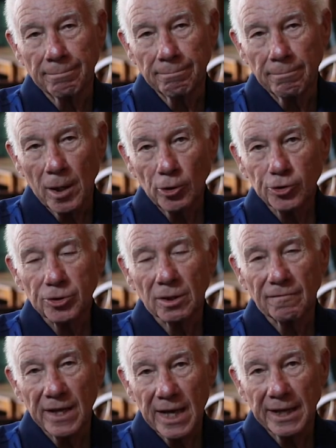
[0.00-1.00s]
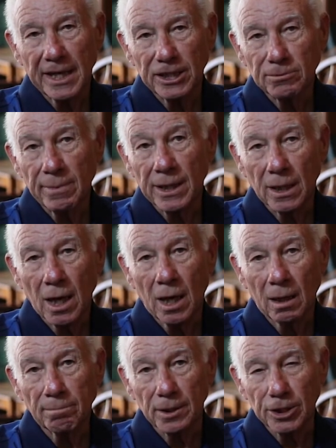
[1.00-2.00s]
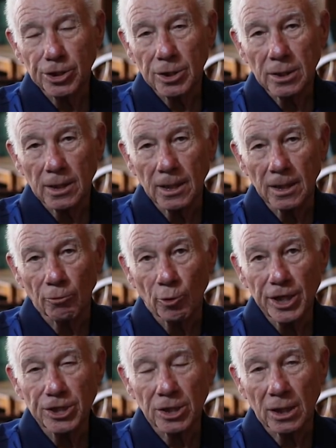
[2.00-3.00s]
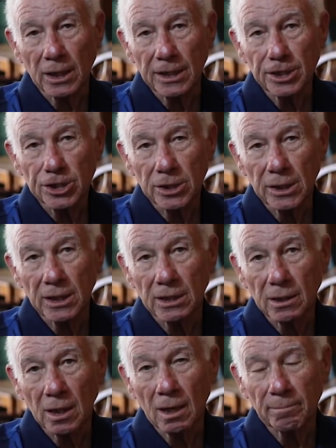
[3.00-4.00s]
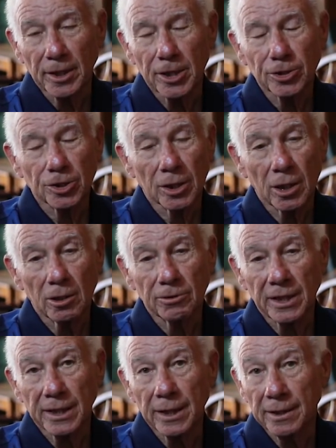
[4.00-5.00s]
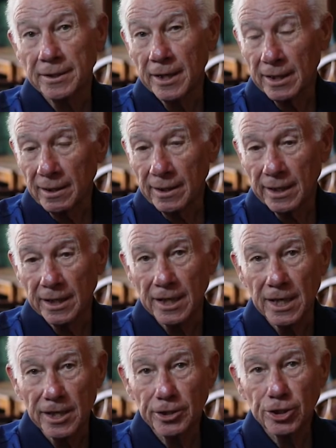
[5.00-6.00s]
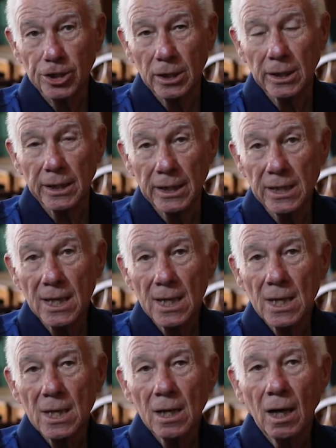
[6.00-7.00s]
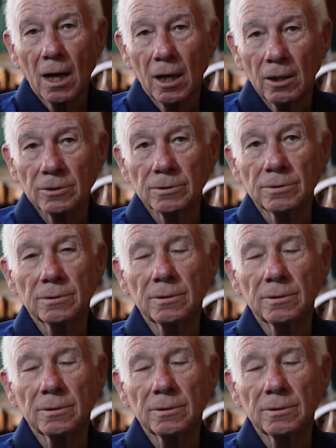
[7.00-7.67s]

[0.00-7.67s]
most of that has been accomplished. Recently, the city, a couple of years ago, did another study on